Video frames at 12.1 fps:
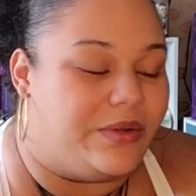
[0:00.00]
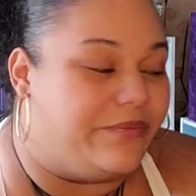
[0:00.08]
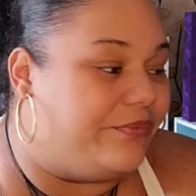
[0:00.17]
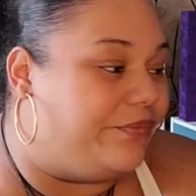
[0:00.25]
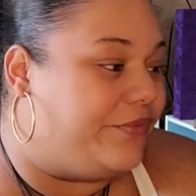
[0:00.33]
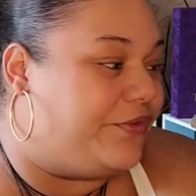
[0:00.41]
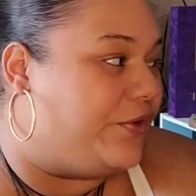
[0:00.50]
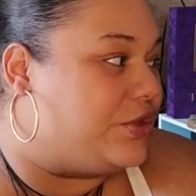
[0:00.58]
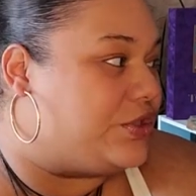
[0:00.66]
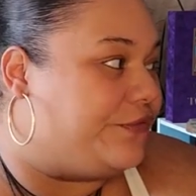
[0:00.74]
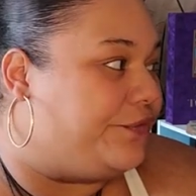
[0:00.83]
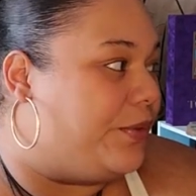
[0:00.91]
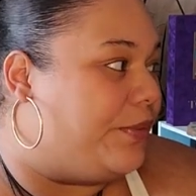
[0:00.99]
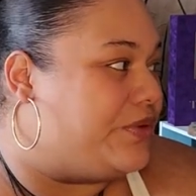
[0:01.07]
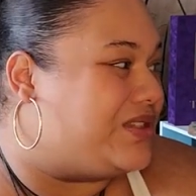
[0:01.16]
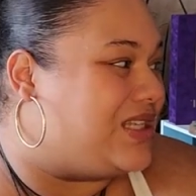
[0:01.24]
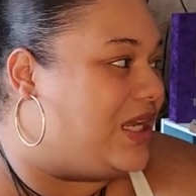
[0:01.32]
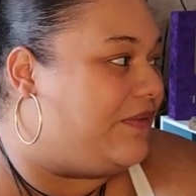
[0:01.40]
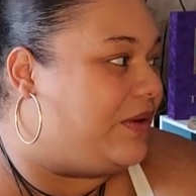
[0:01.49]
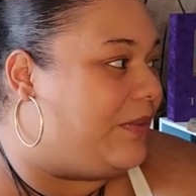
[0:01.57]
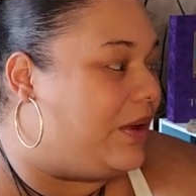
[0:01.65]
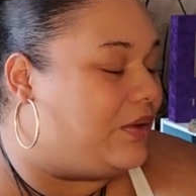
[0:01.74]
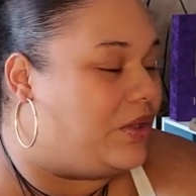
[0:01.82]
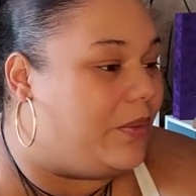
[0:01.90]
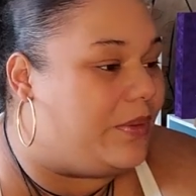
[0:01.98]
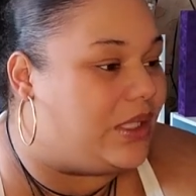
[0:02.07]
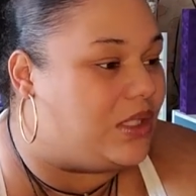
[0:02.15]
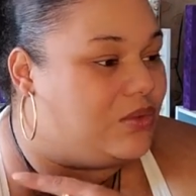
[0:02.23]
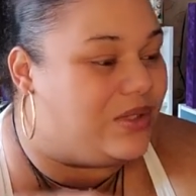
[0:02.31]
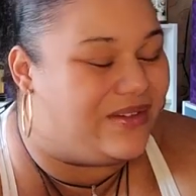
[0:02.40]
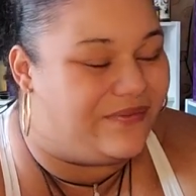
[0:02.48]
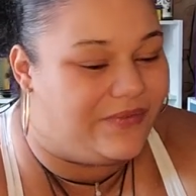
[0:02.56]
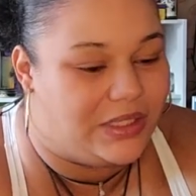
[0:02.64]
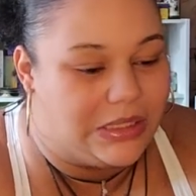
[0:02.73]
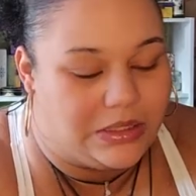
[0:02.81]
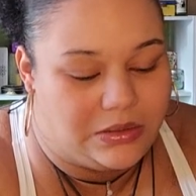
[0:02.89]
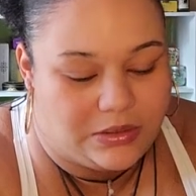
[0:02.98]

It's not even about knowing it. You can feel it.